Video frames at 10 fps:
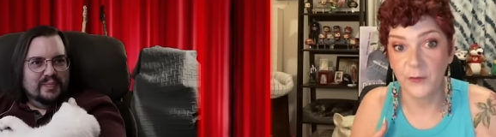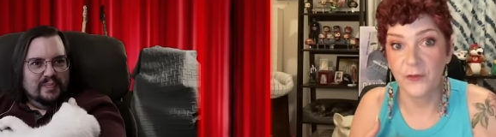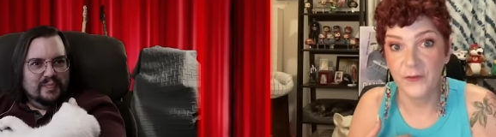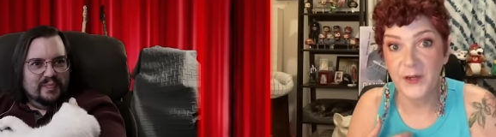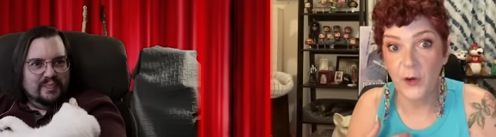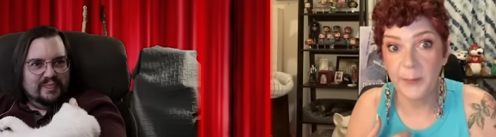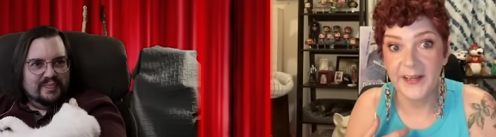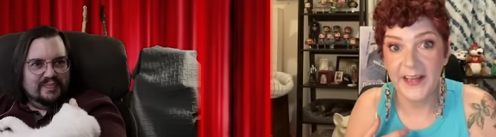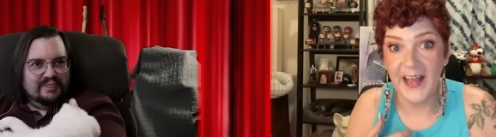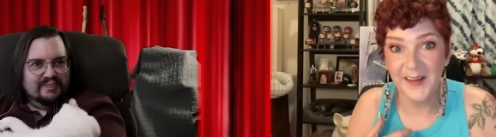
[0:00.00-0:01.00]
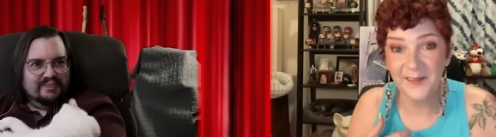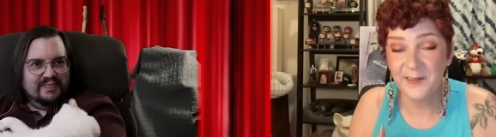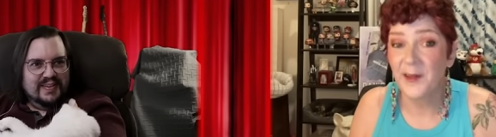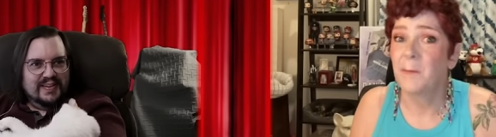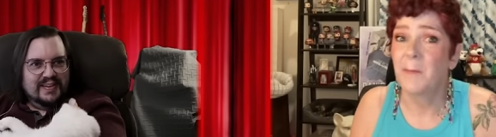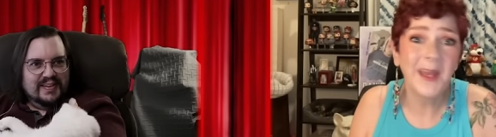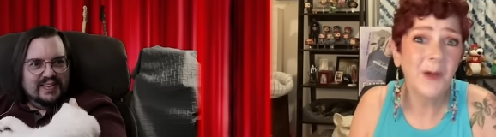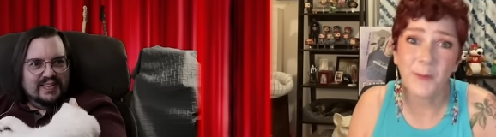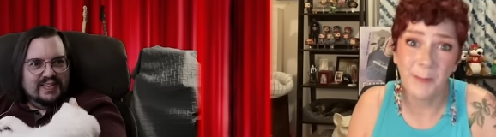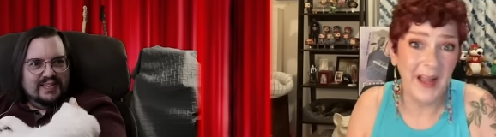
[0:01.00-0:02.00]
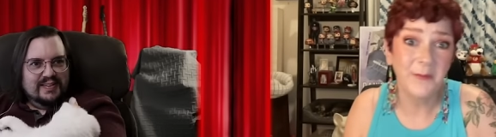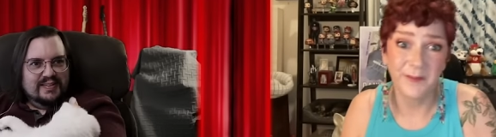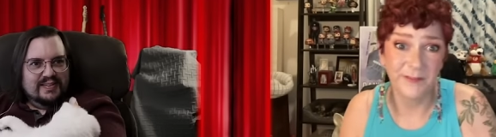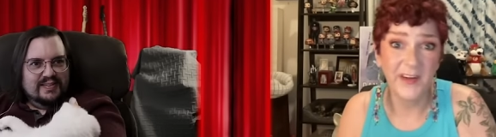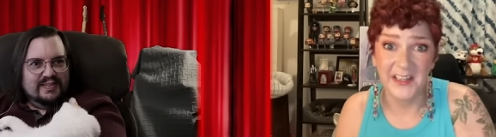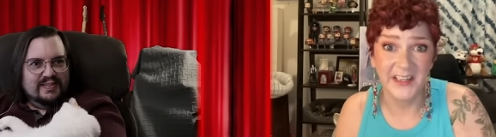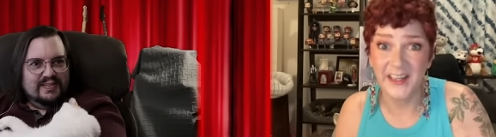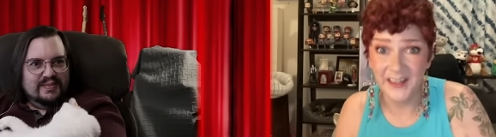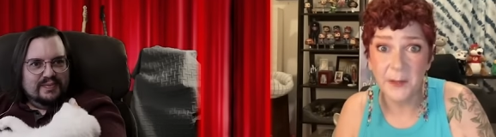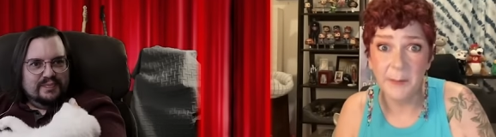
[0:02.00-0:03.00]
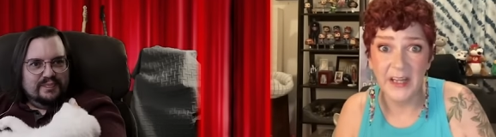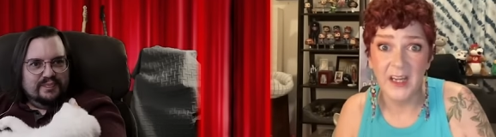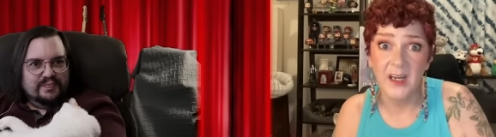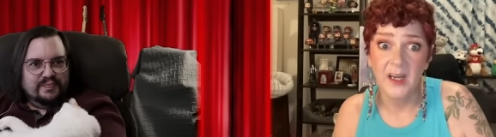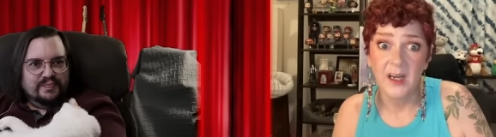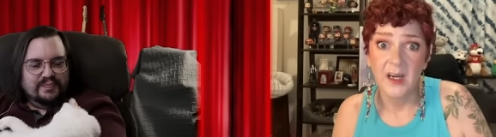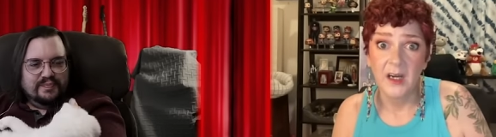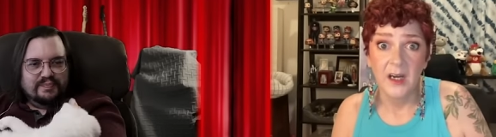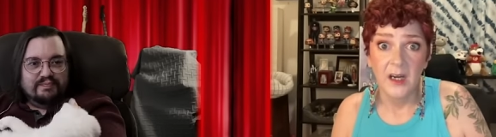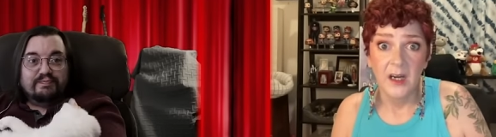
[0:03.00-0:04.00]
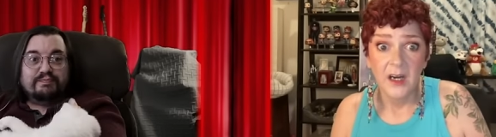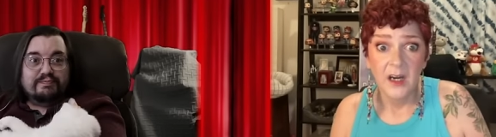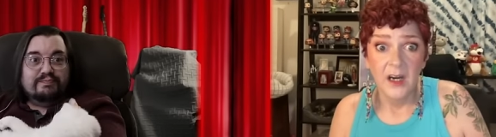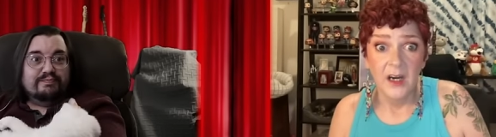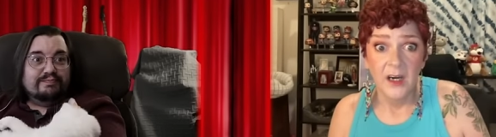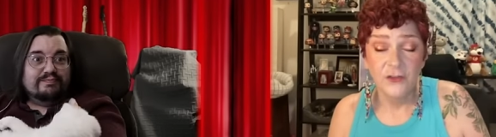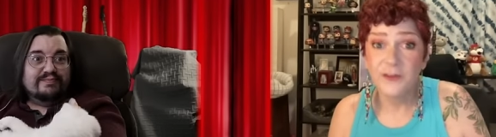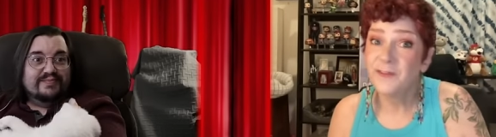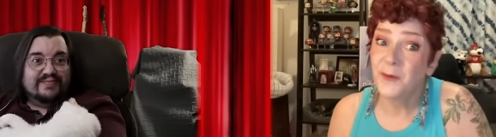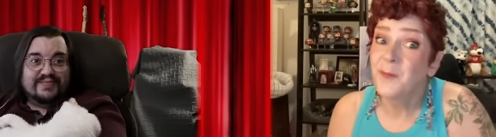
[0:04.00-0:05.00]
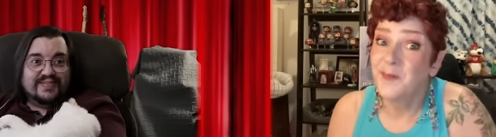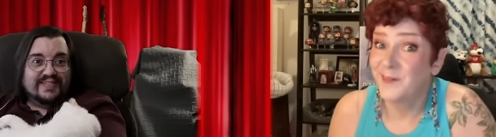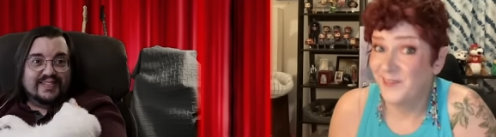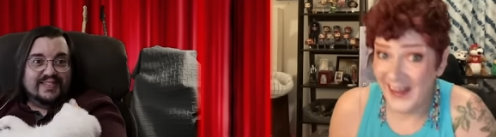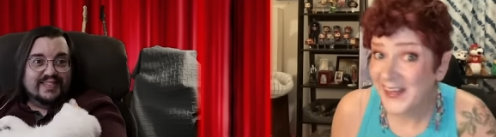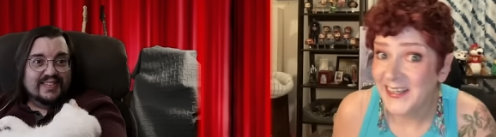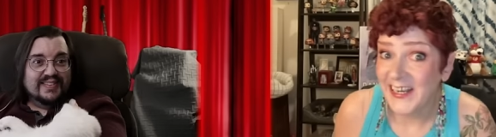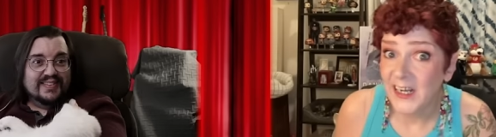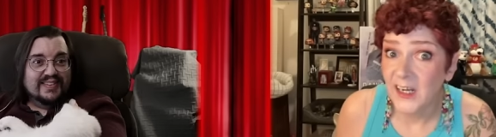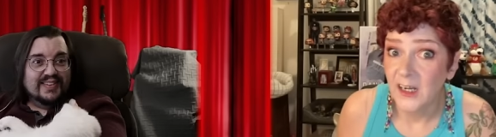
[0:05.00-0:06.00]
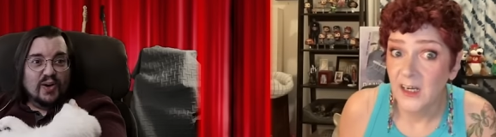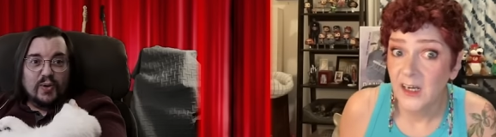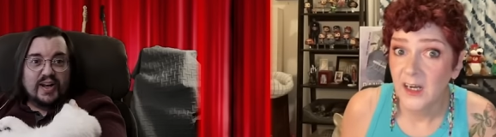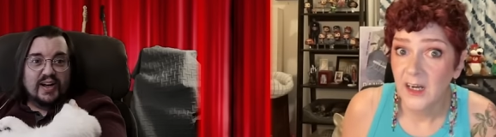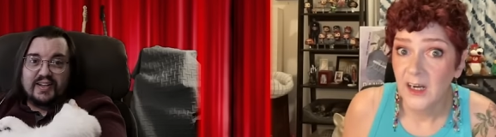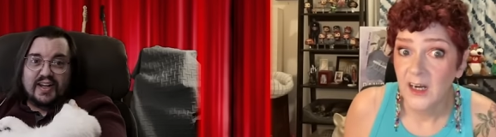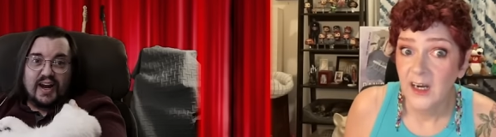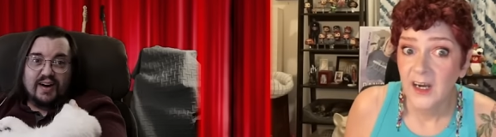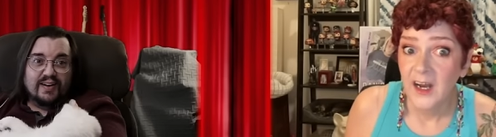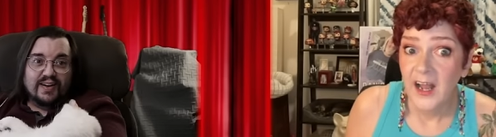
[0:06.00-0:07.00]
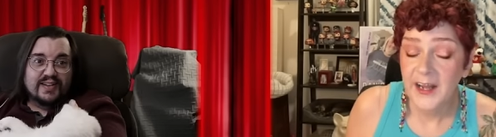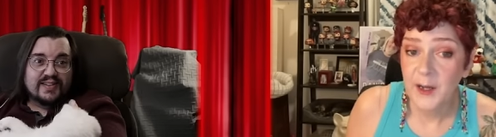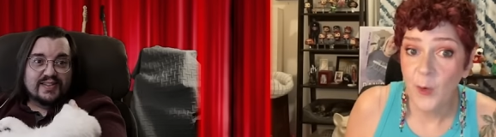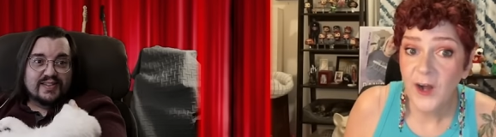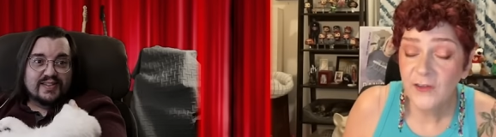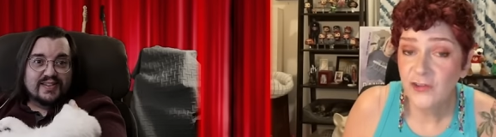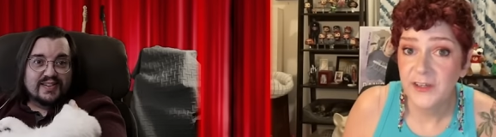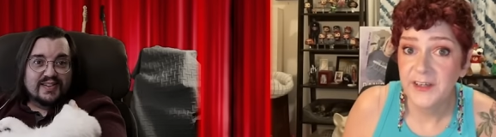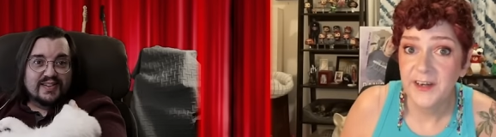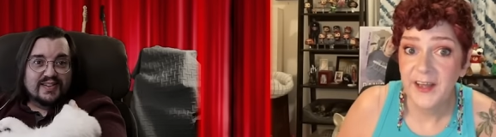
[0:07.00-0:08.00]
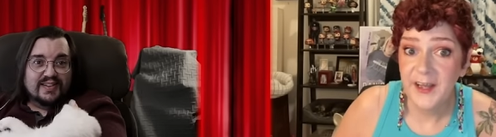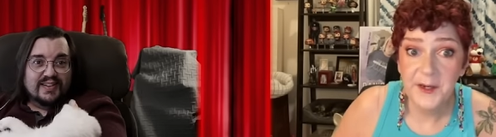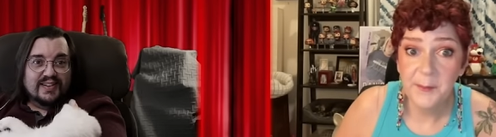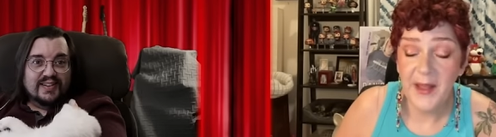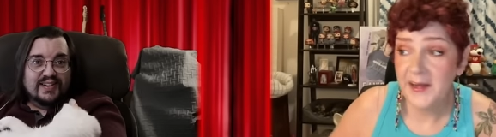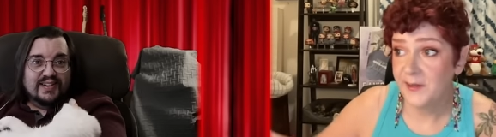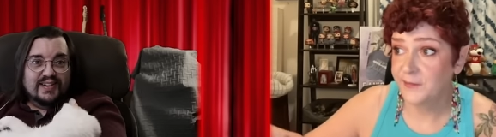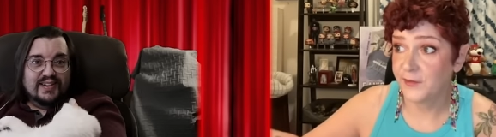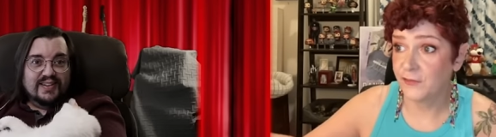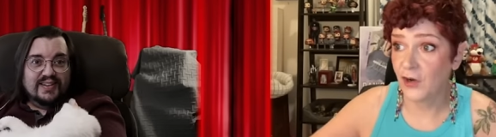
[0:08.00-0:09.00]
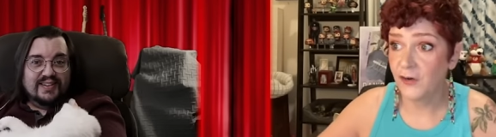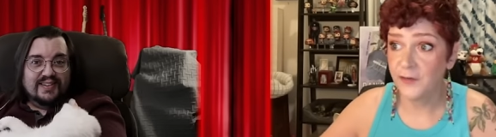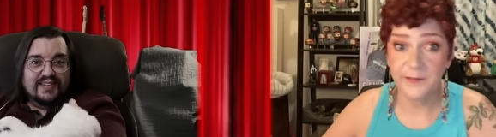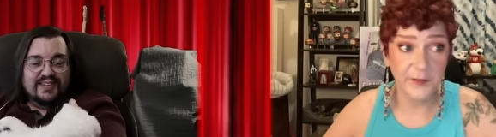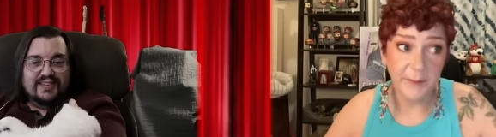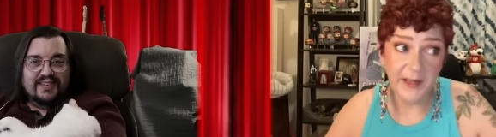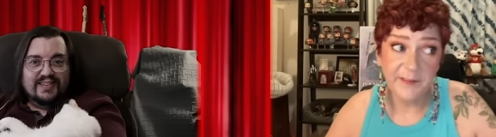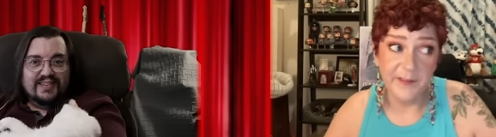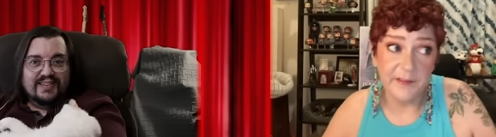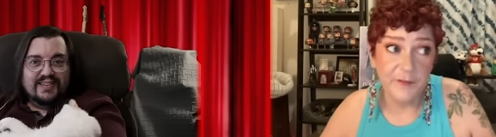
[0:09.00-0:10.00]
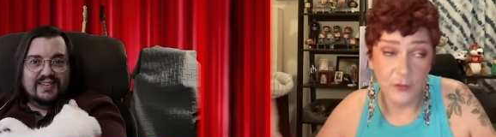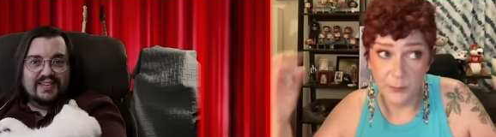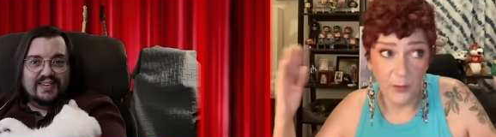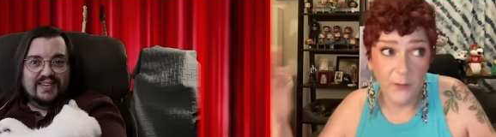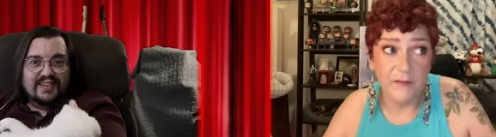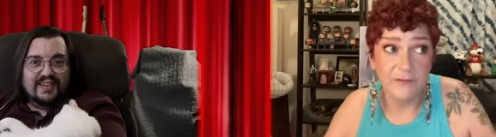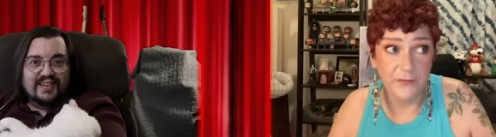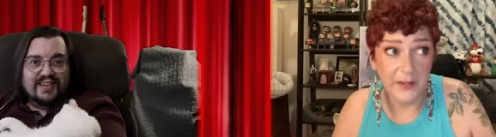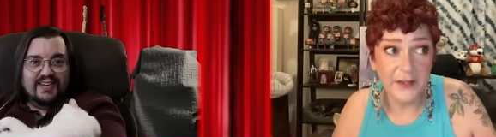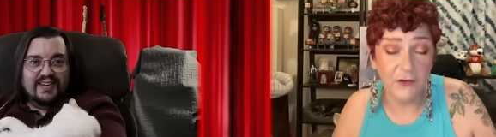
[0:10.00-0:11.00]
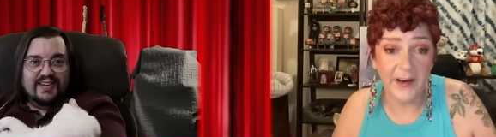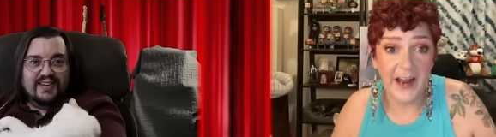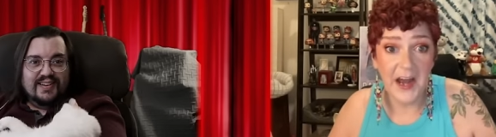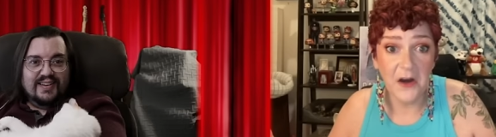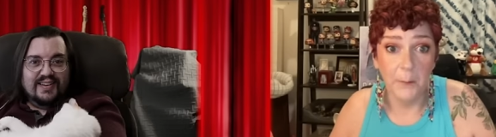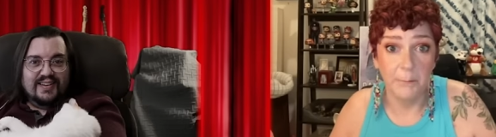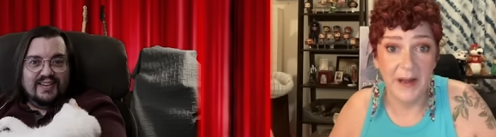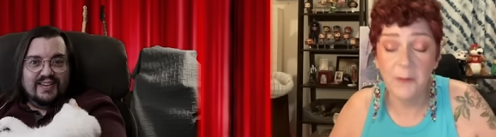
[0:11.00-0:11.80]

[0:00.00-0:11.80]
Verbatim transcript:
Speaker 1: there were three opening acts, my lower back was killing me just from standing.
Speaker 2: Oh, he doesn't care. He's
Speaker 1: and I'm watching him and his guitarist and bassist, who both have fully gray hair,